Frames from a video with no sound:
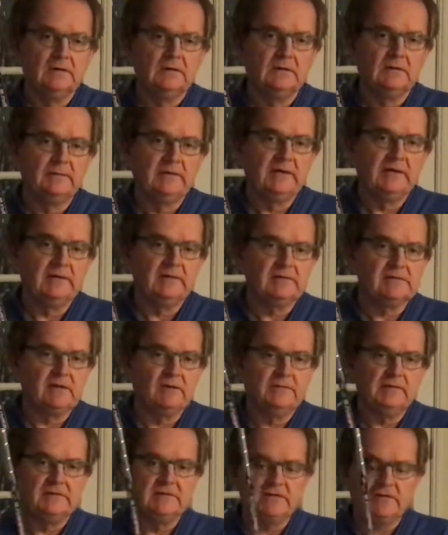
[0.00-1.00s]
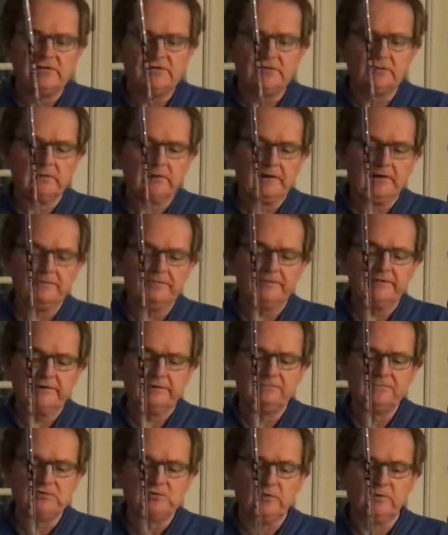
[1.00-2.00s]
many years I've been teaching who have
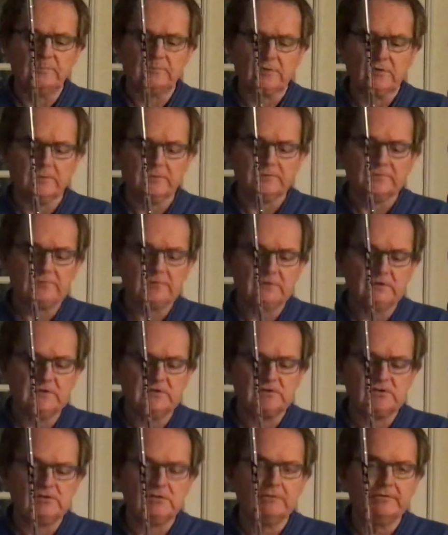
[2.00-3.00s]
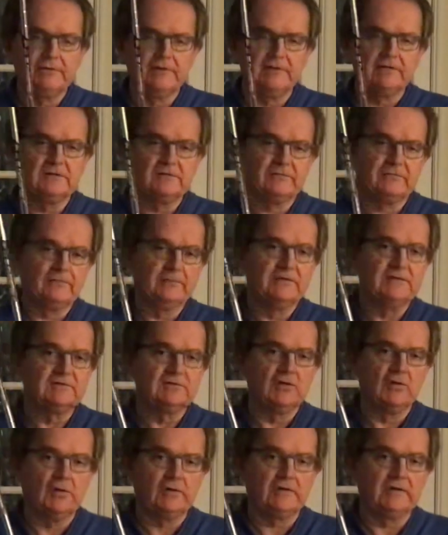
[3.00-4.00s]
joint problems with these two fingers from
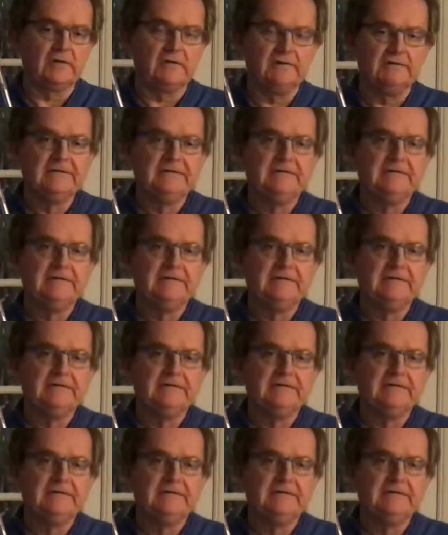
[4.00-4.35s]
interlocking.